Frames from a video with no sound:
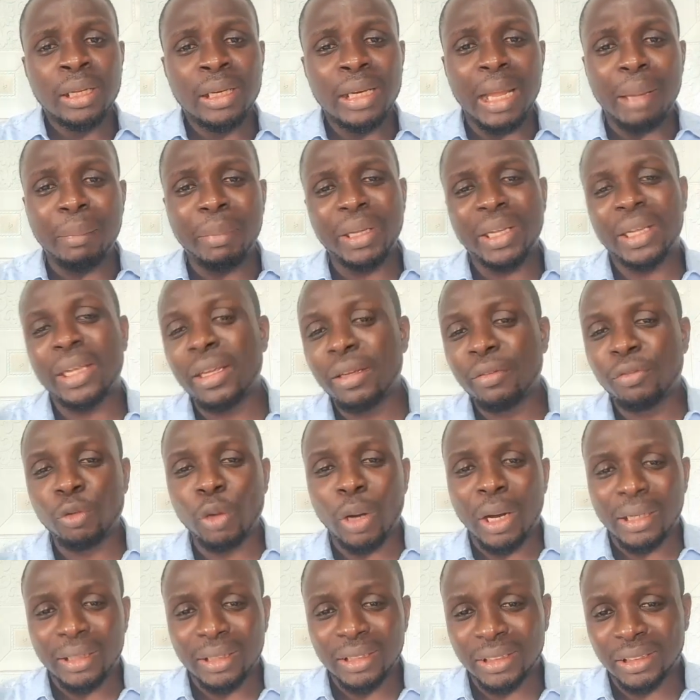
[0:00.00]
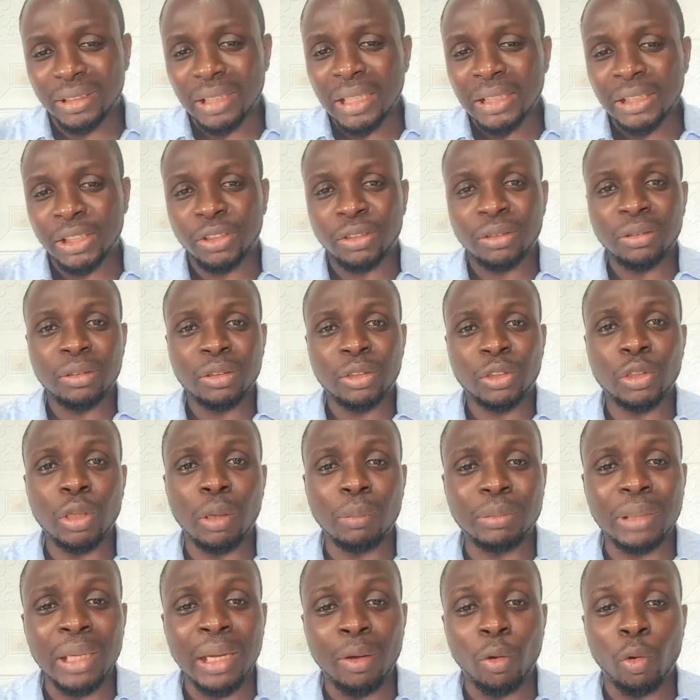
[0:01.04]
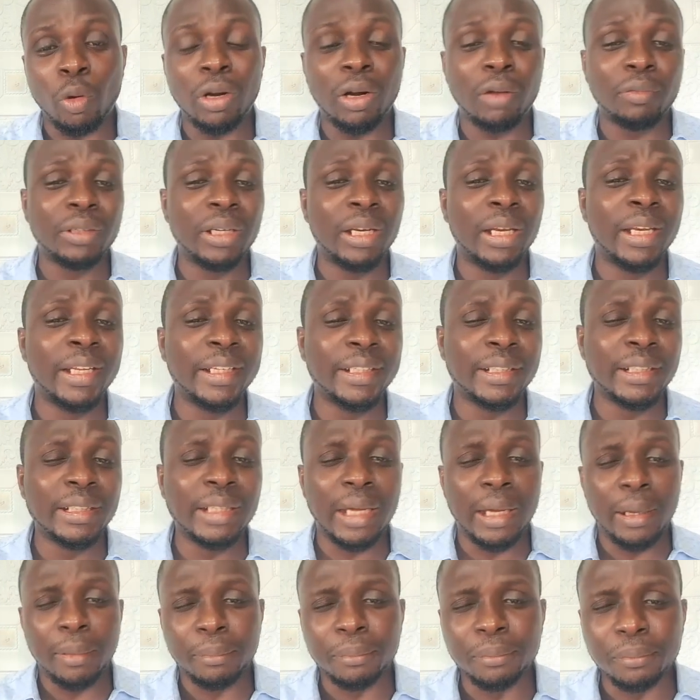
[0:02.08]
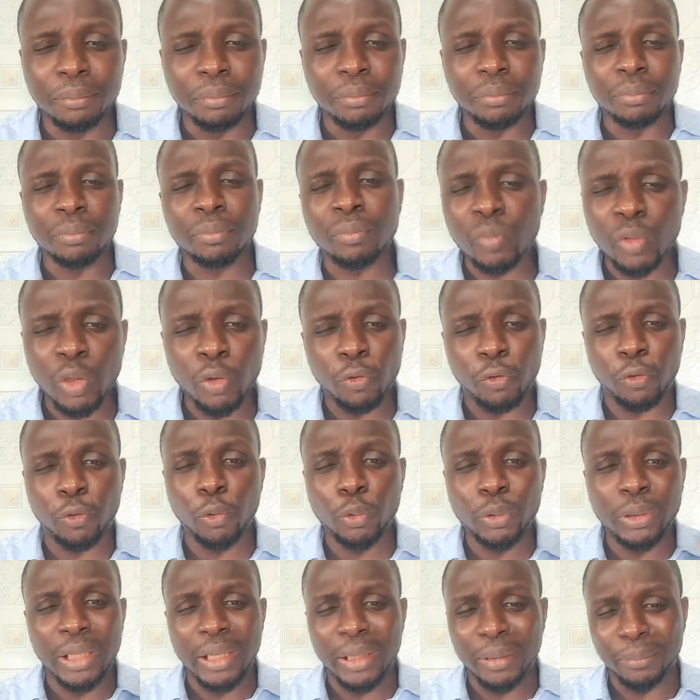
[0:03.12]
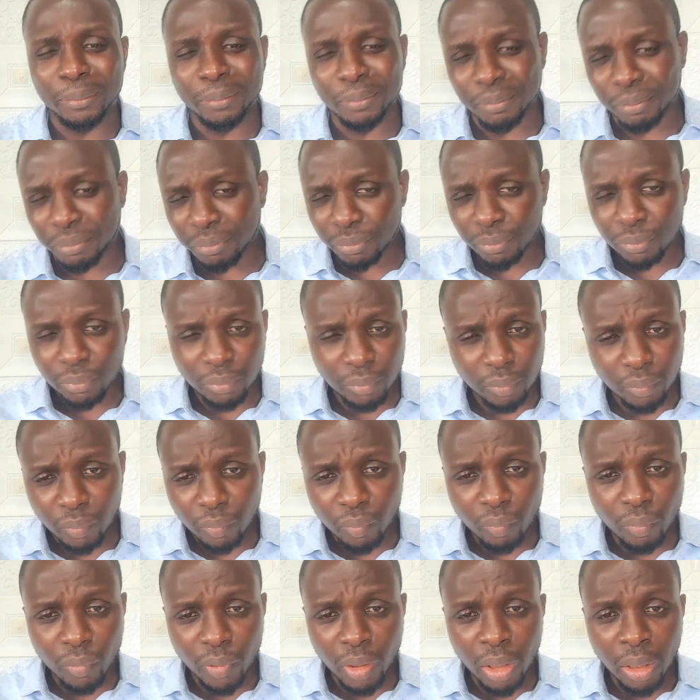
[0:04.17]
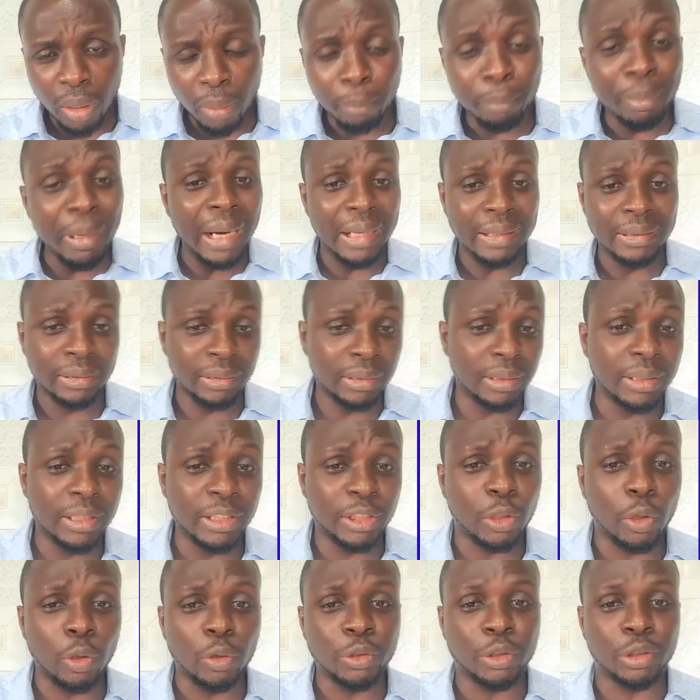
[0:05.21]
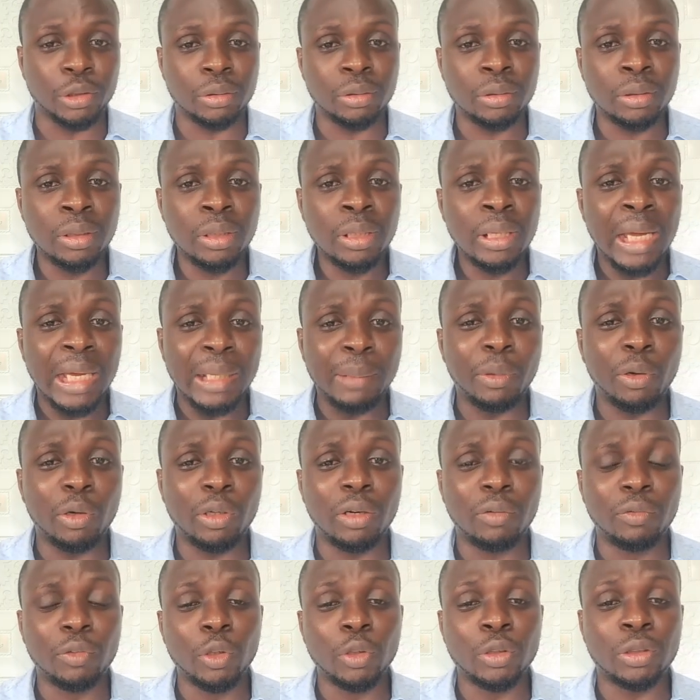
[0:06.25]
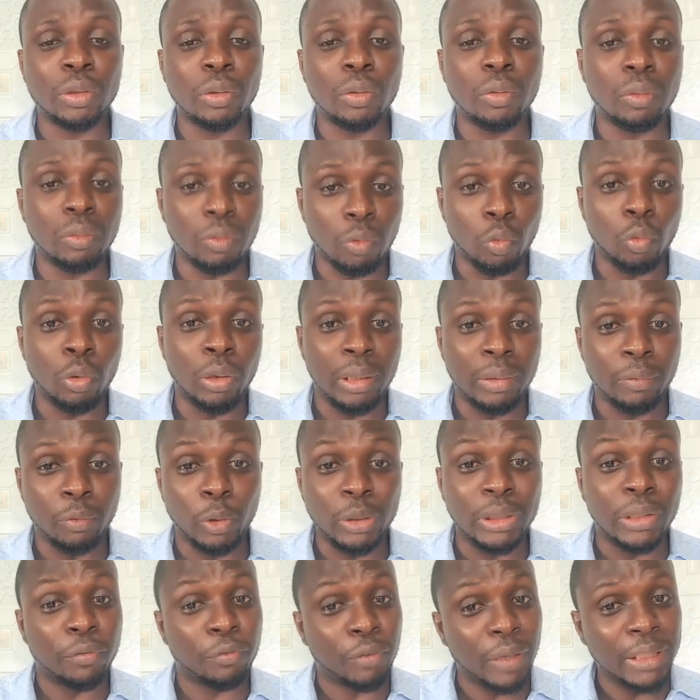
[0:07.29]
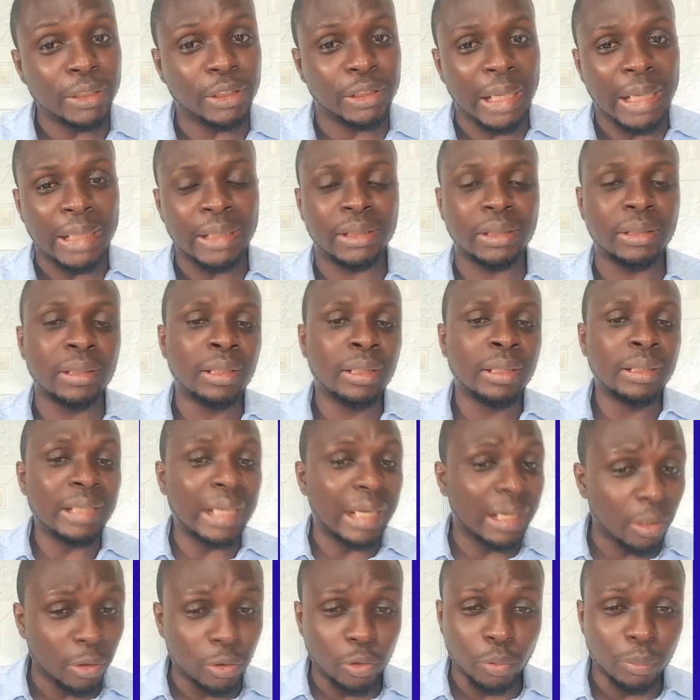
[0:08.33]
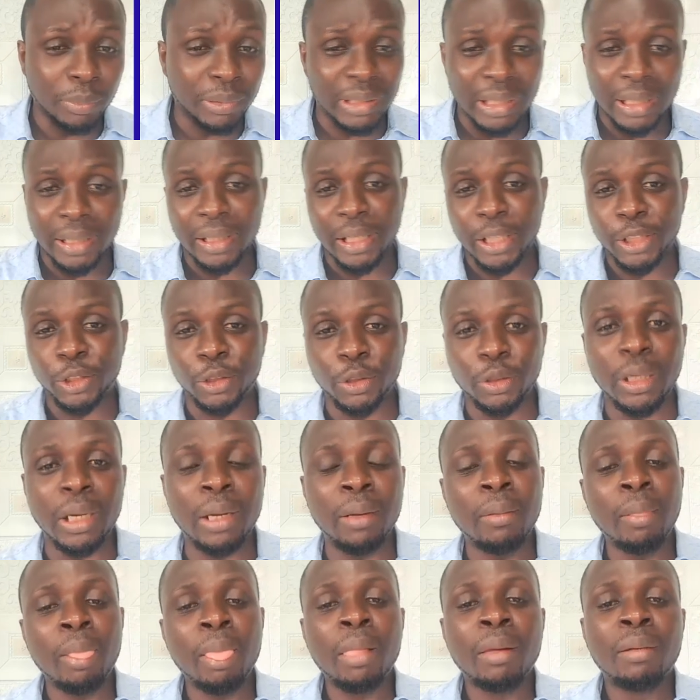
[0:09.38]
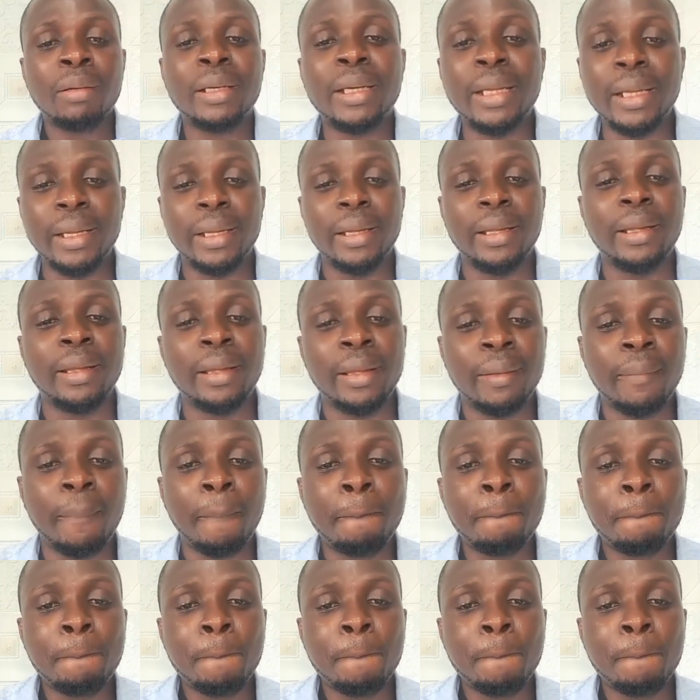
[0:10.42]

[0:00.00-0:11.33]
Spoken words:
Let me give you an instance. Sometimes one of the leading food brand in this country, and one of those with a franchise, they are not domiciled in Nigeria. They